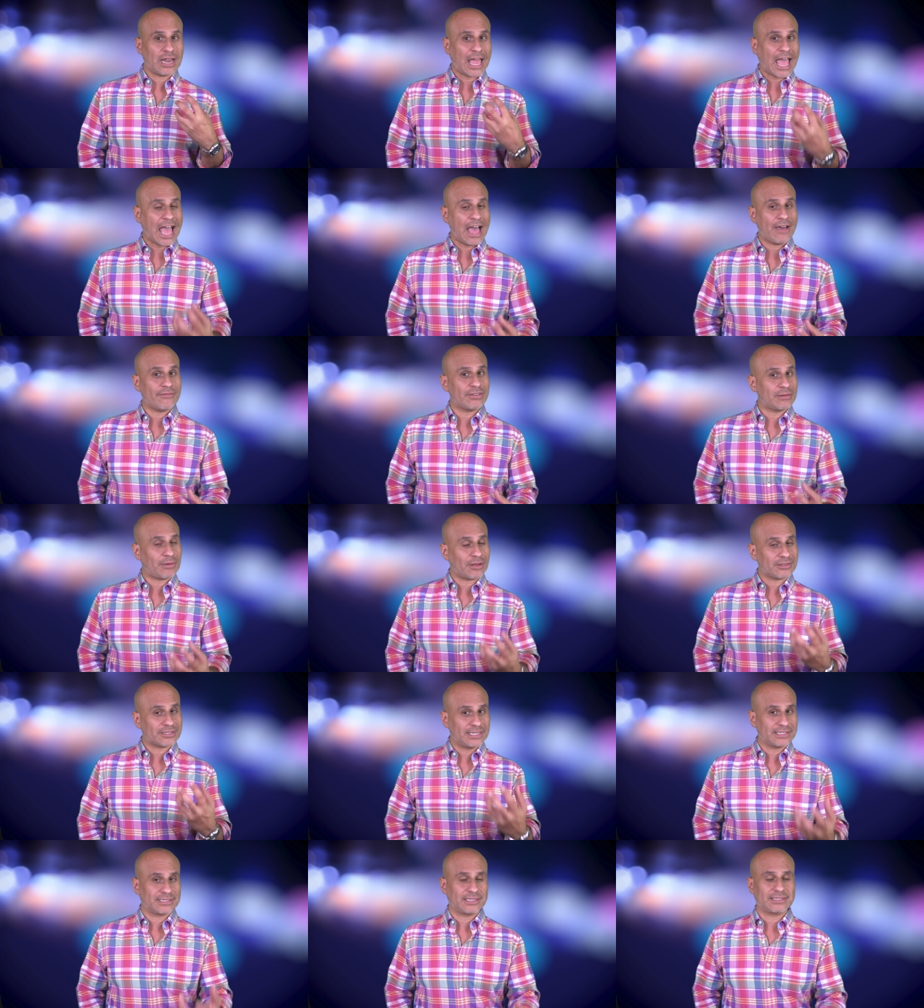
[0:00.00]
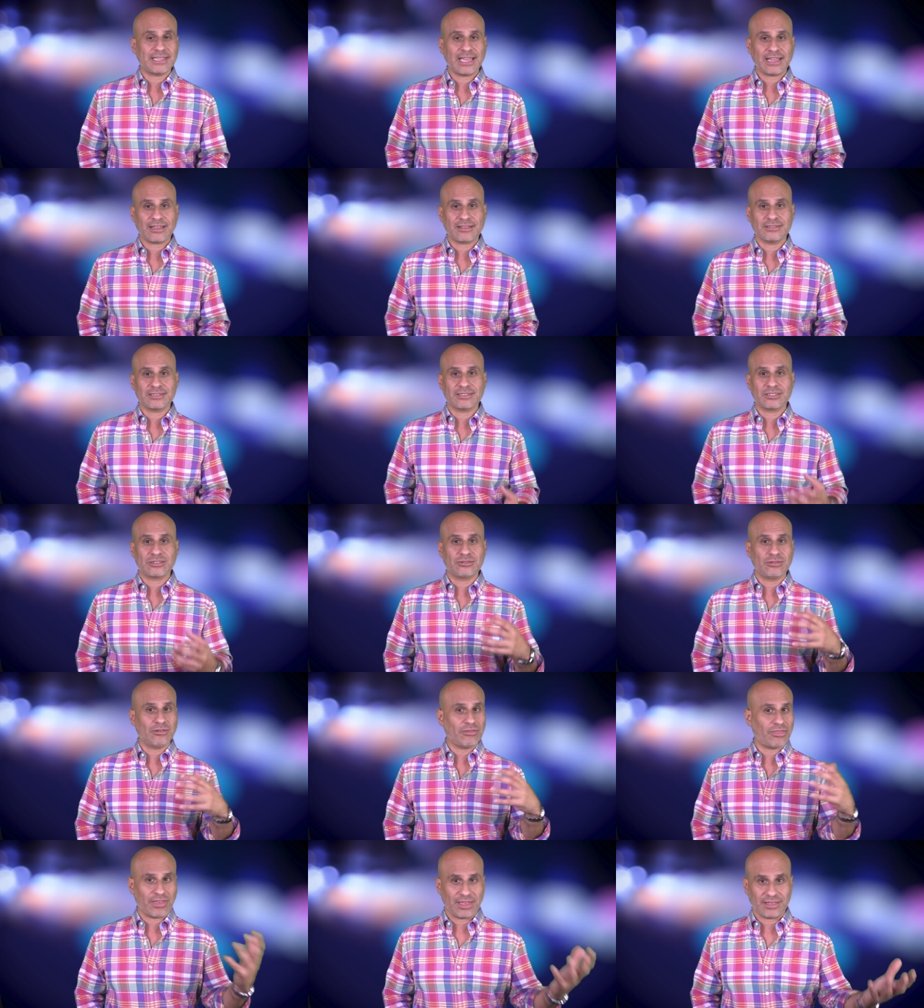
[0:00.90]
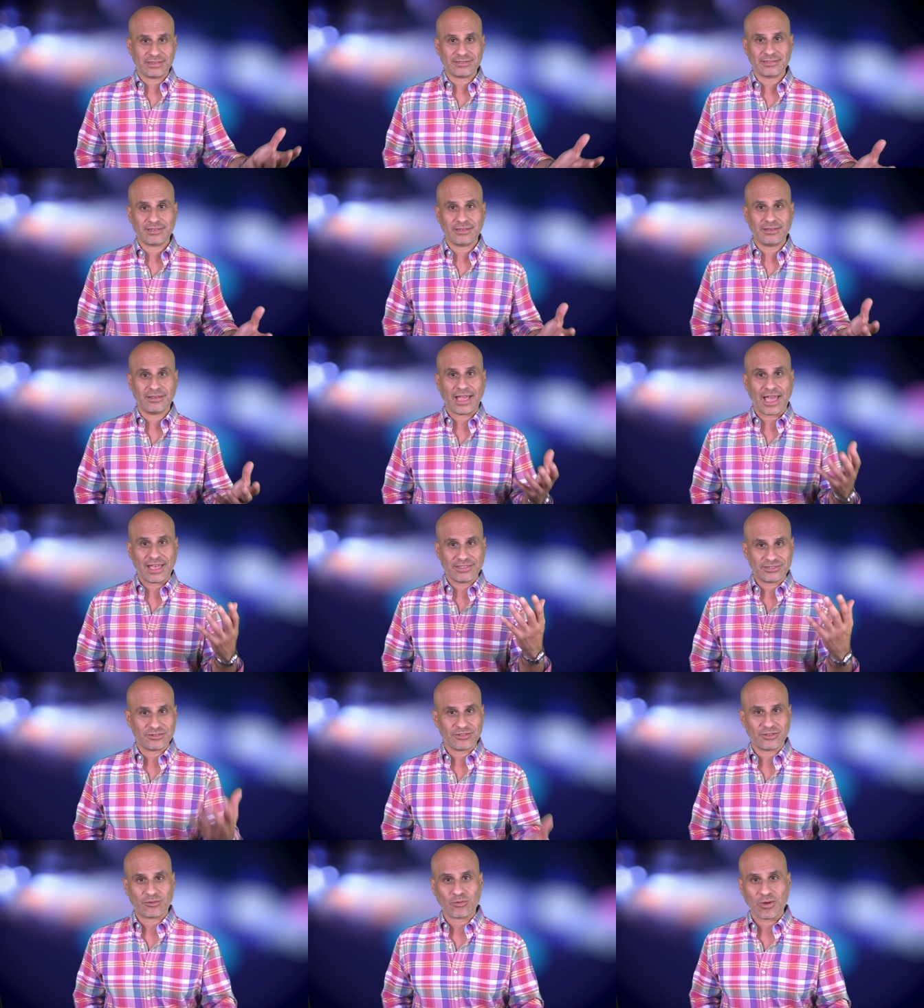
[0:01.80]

have in about 60 seconds two things the answer to the